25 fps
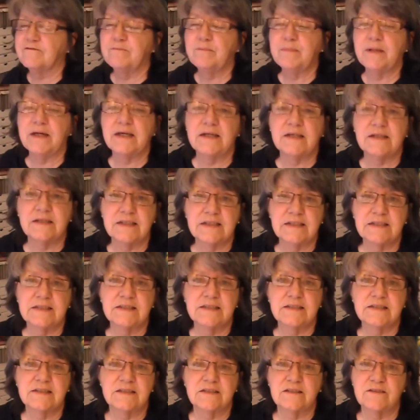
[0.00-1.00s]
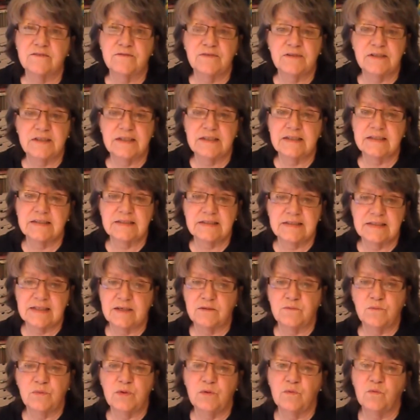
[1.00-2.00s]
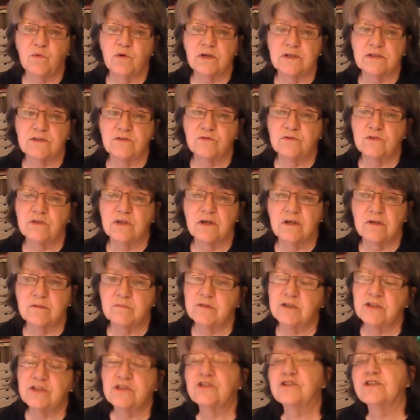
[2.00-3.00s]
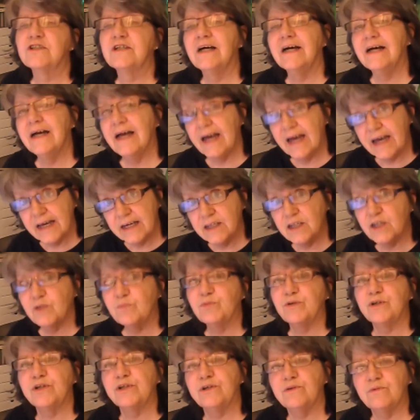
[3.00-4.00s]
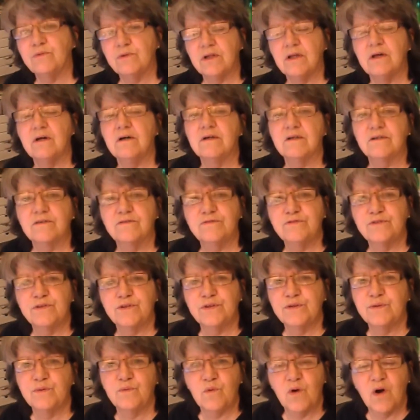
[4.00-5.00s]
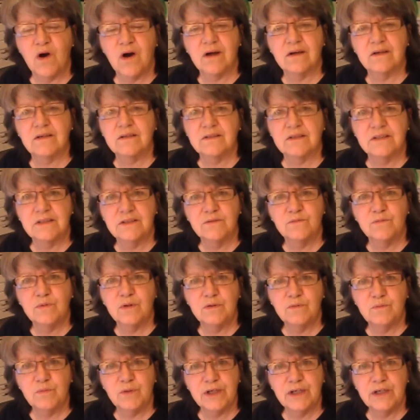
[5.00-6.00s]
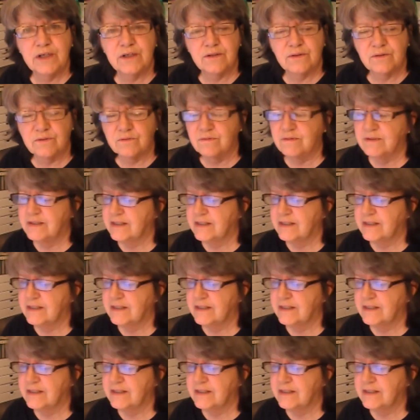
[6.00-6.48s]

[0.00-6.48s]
made a list of things that we want to accomplish and I'll bring you along for the walk when we go.